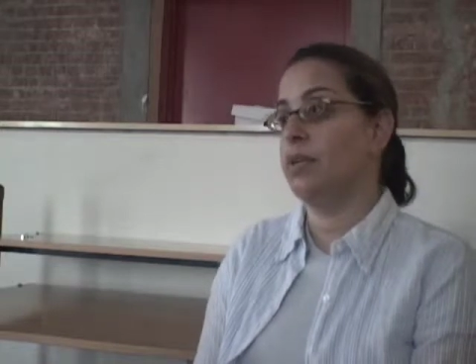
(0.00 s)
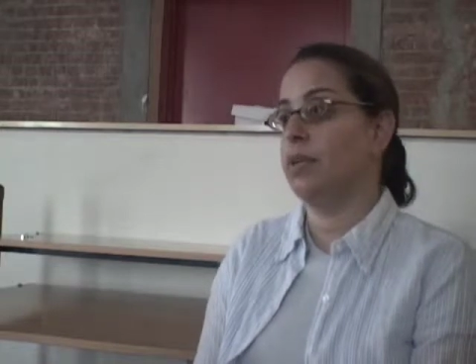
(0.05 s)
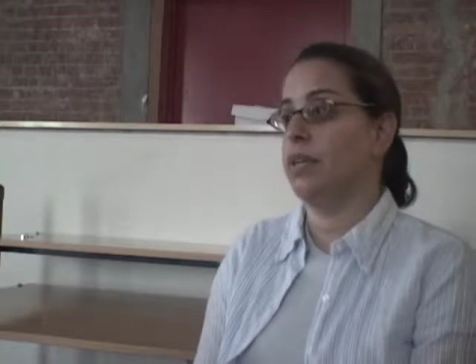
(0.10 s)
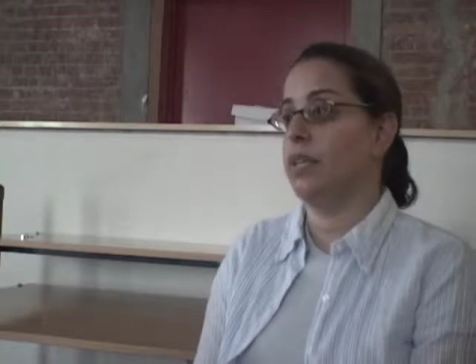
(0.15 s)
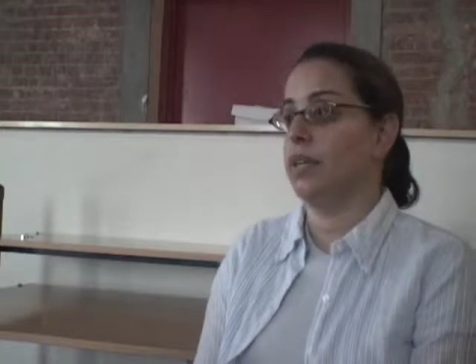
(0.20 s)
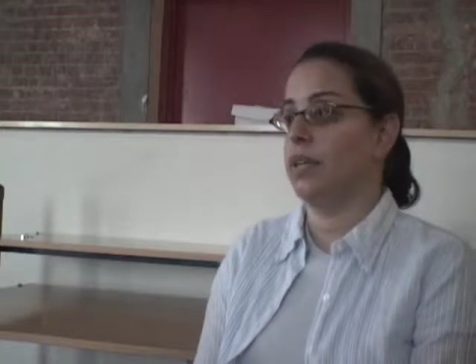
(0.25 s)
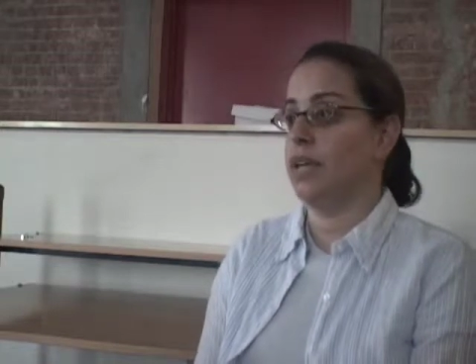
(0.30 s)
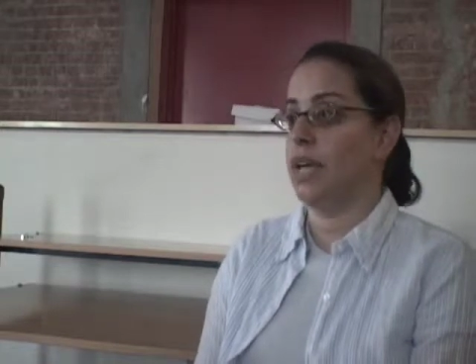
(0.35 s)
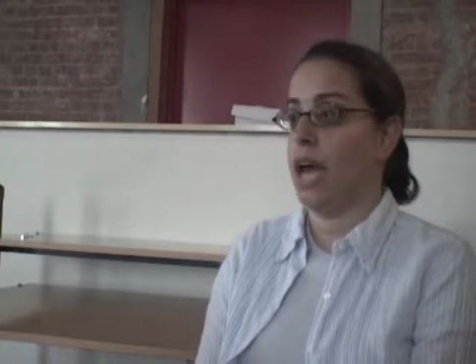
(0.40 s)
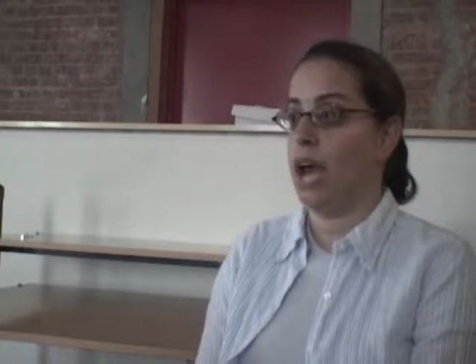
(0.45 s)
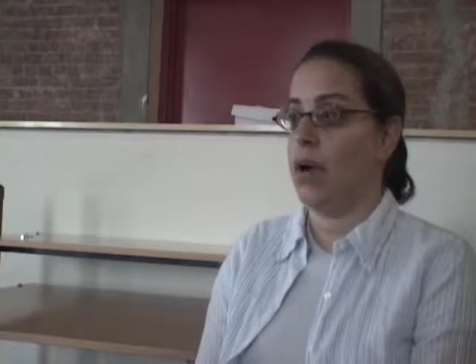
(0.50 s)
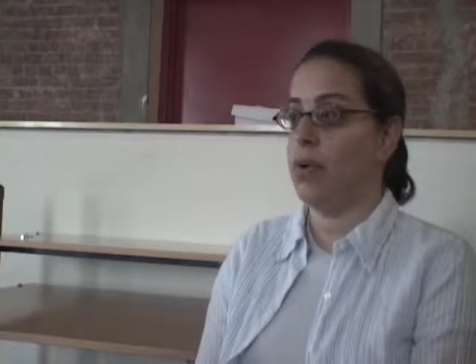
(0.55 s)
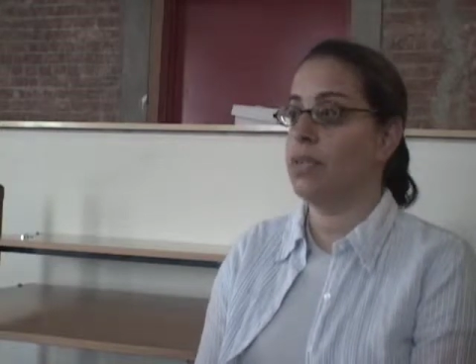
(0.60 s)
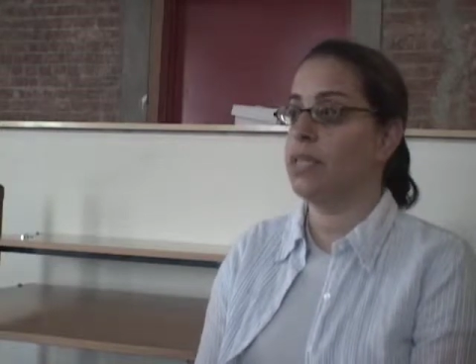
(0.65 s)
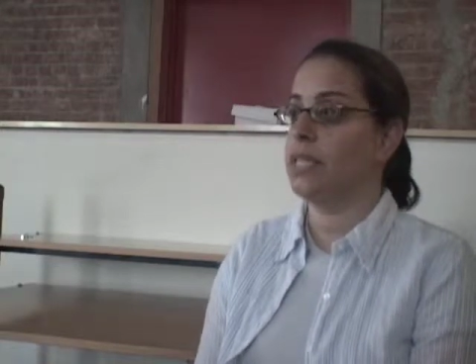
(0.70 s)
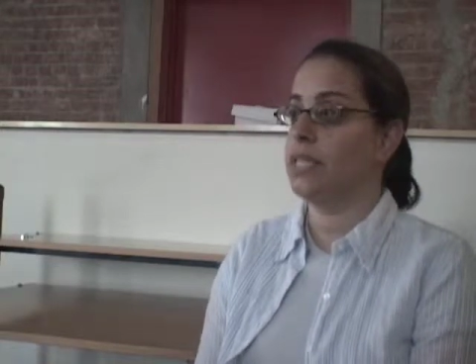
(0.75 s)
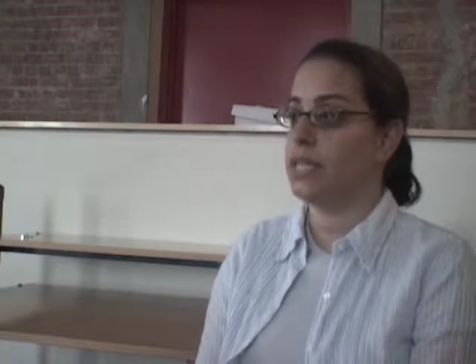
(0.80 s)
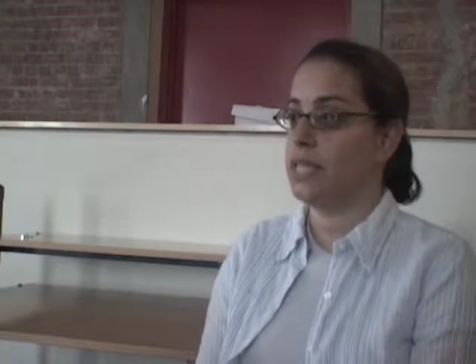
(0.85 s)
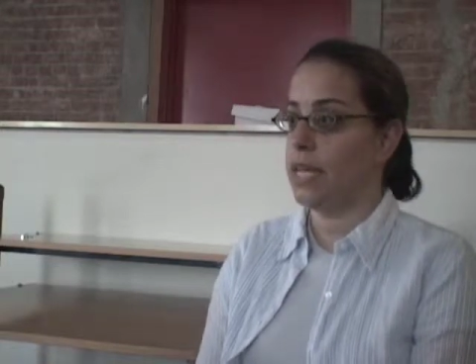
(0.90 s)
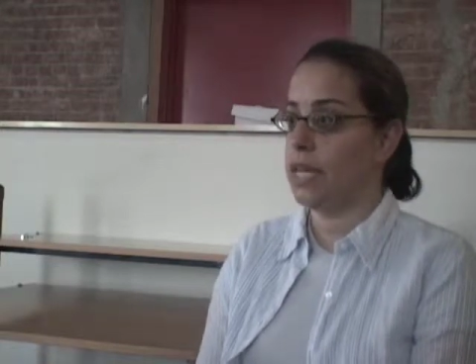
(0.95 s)
where the cow
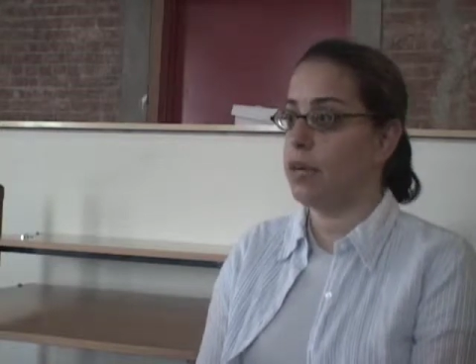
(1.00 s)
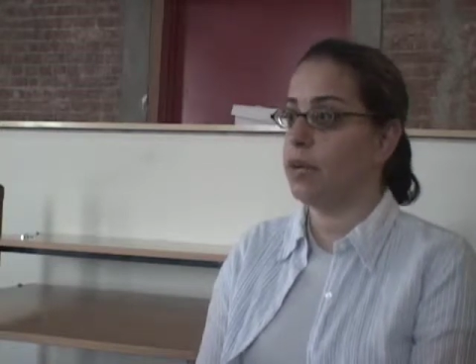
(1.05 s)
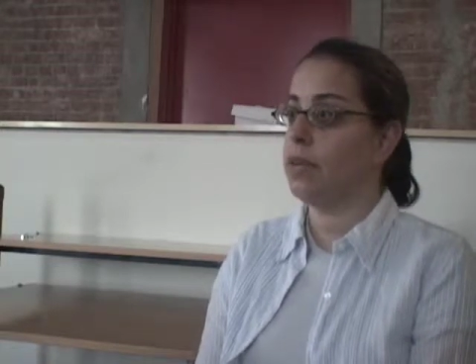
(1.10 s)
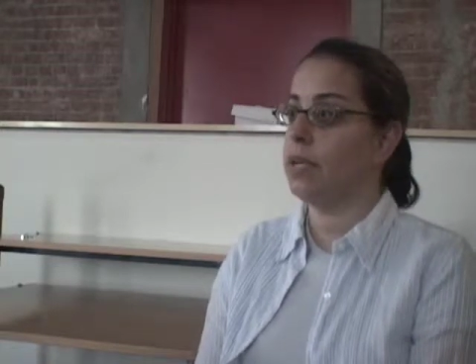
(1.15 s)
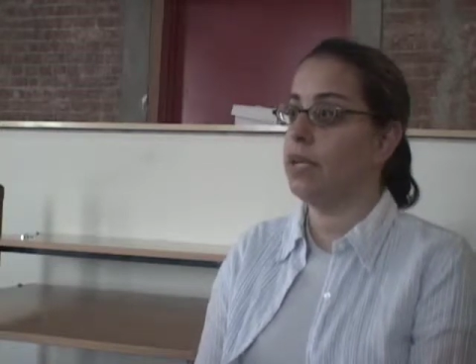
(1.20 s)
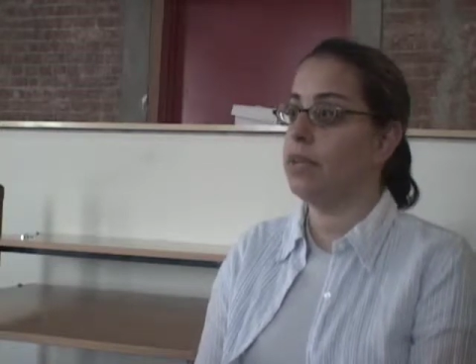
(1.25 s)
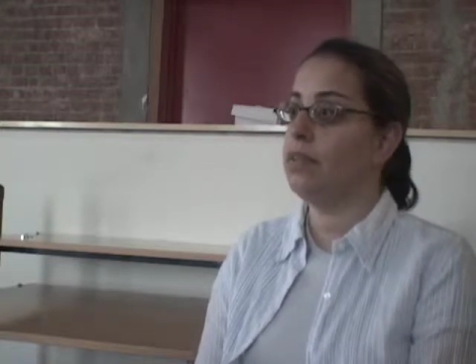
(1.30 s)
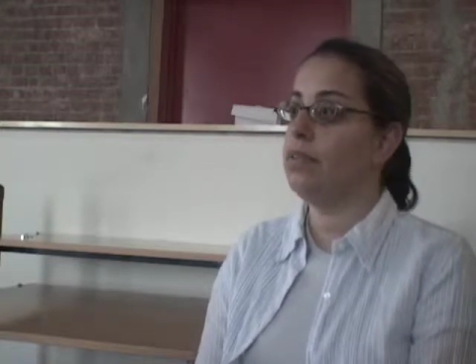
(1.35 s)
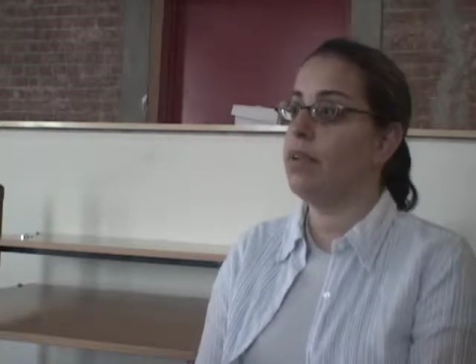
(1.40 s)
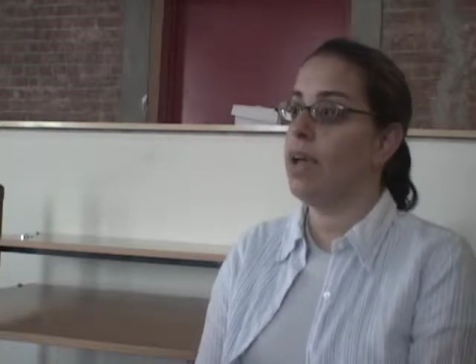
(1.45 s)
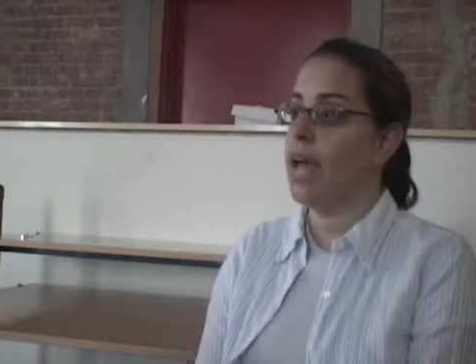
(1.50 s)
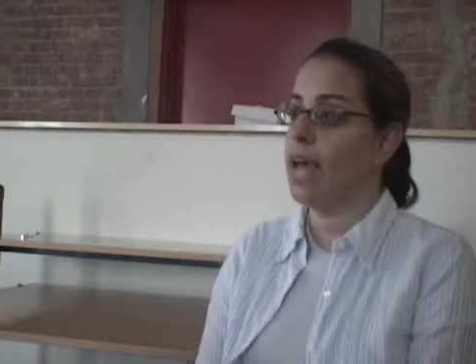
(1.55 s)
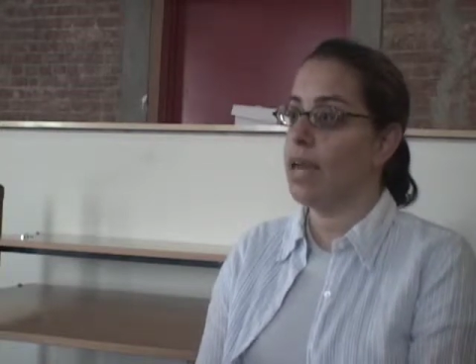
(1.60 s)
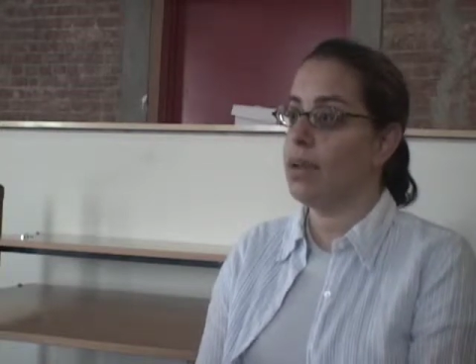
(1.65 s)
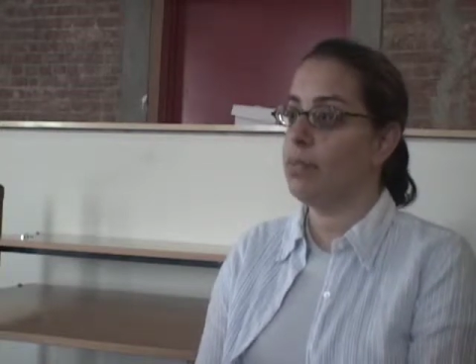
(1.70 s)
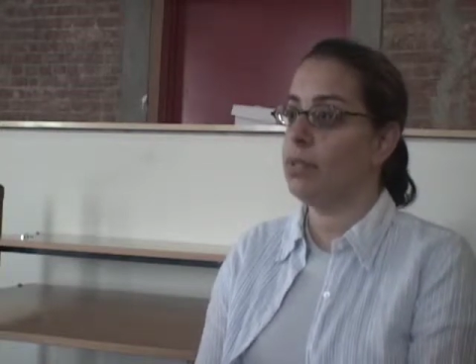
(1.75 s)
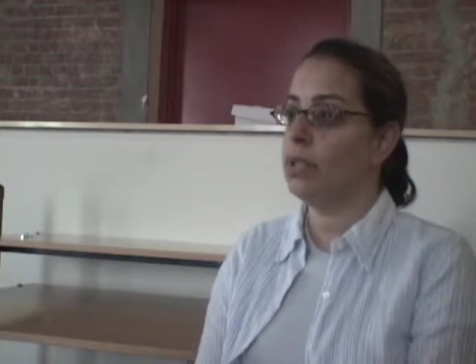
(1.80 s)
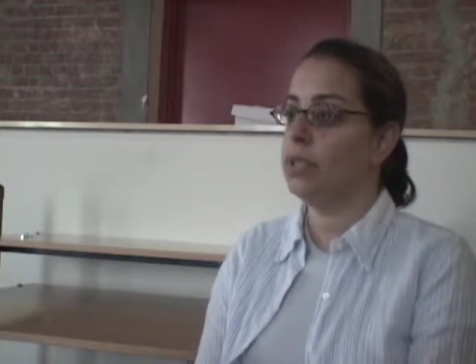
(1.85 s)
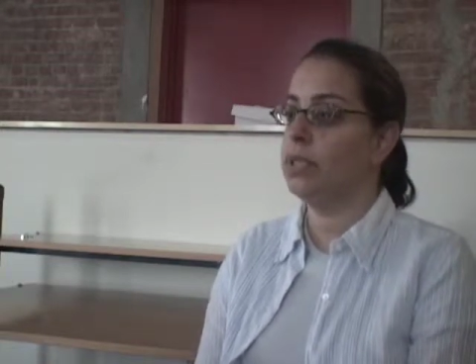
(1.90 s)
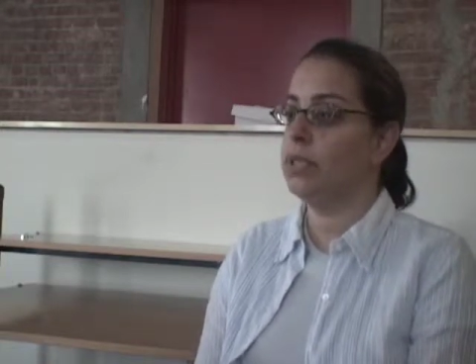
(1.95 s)
is a sacred
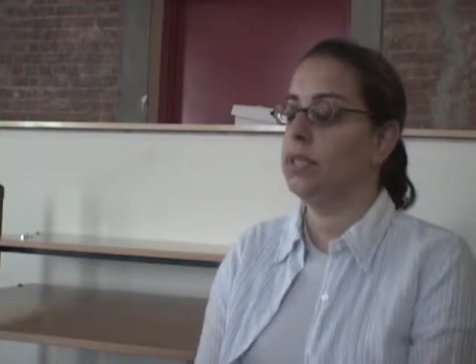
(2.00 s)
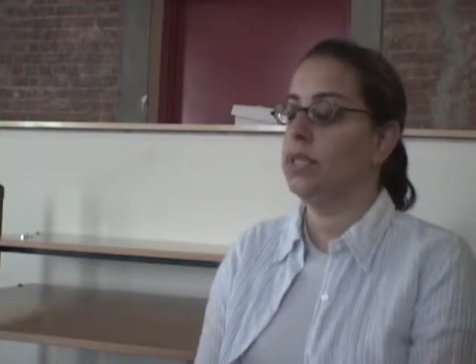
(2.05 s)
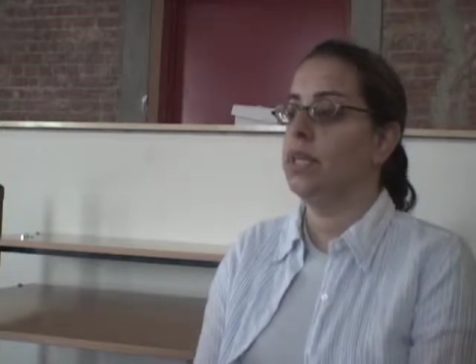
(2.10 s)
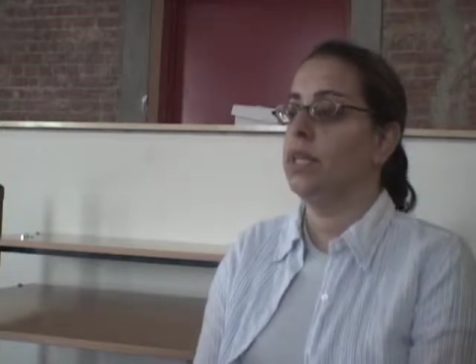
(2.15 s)
animal,